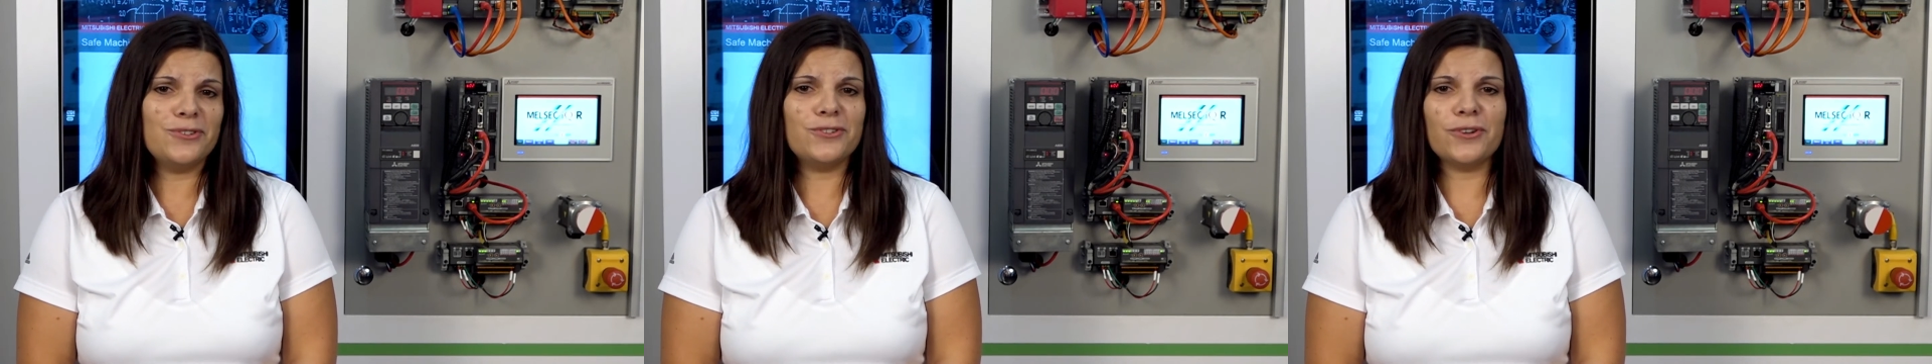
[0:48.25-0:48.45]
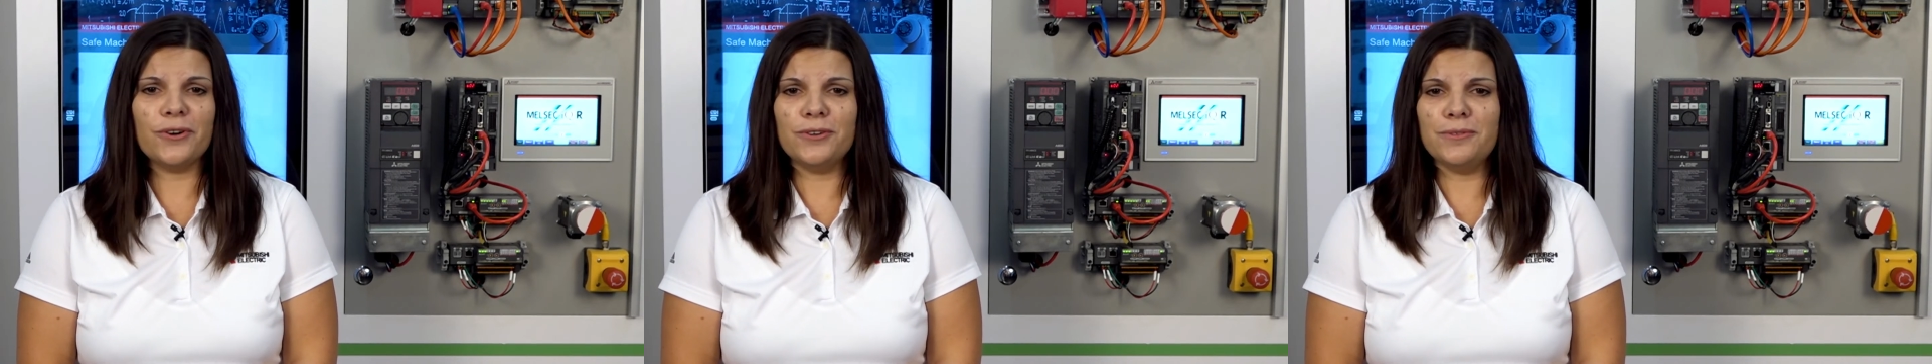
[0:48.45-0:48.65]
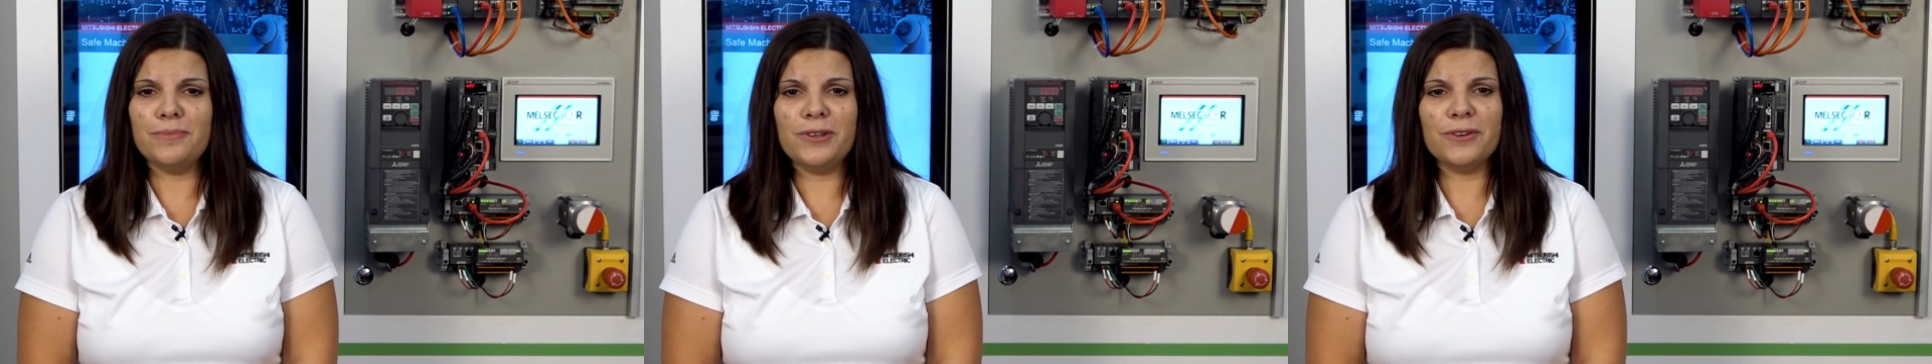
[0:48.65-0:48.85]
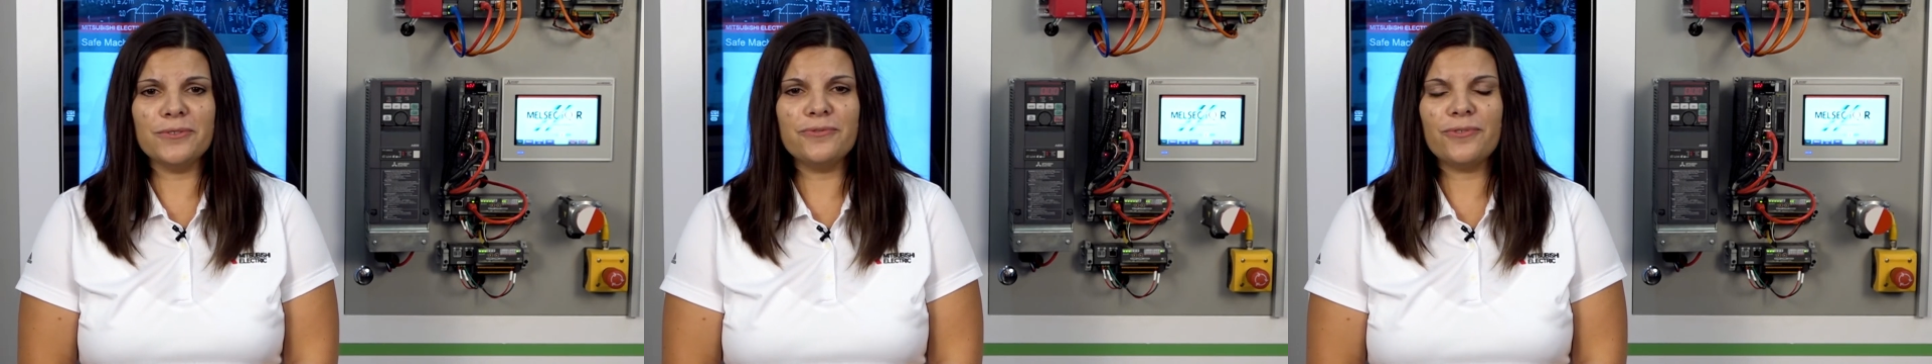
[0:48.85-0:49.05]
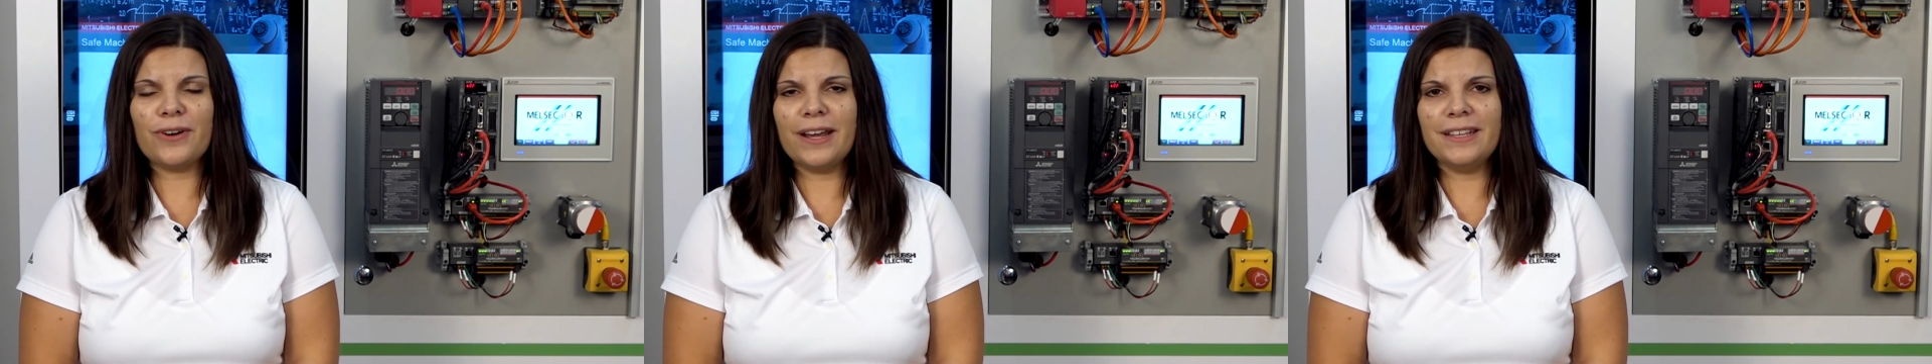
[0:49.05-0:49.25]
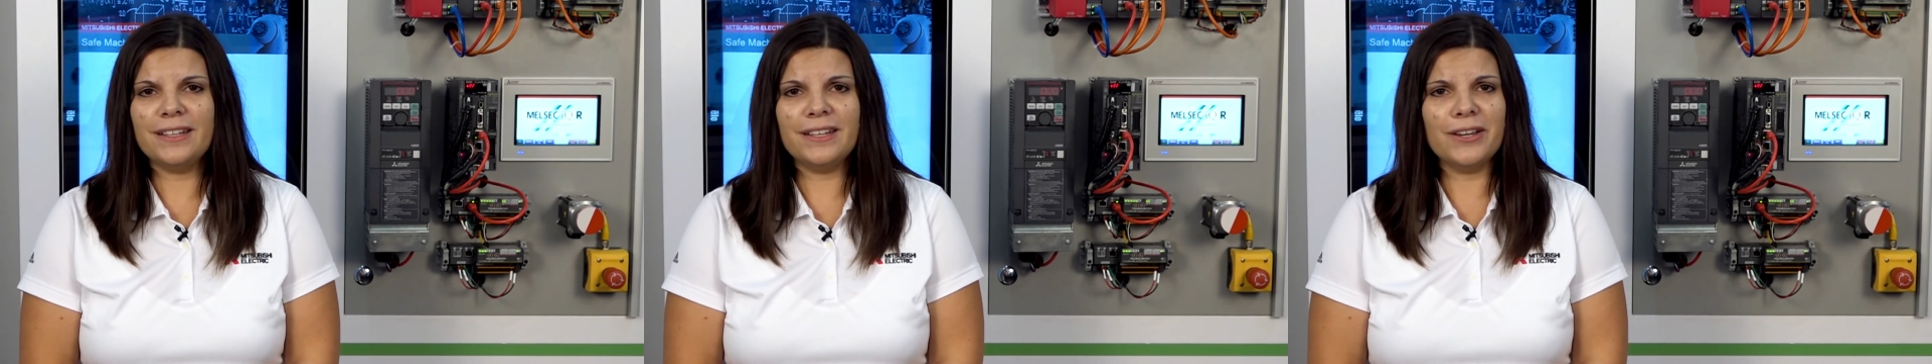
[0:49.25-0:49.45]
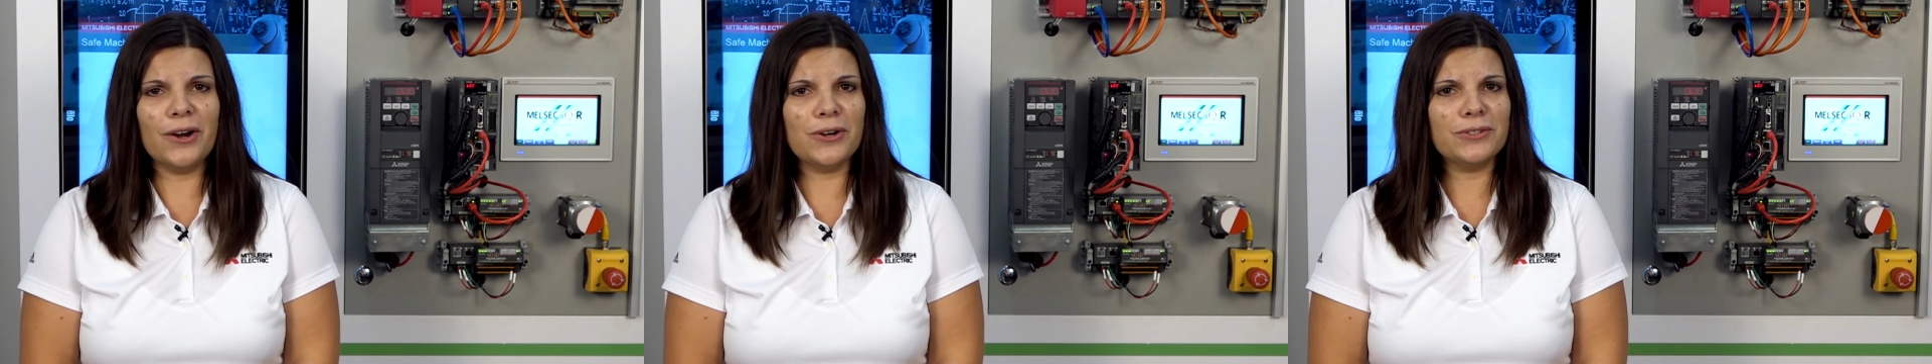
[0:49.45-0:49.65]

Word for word: join me on Friday,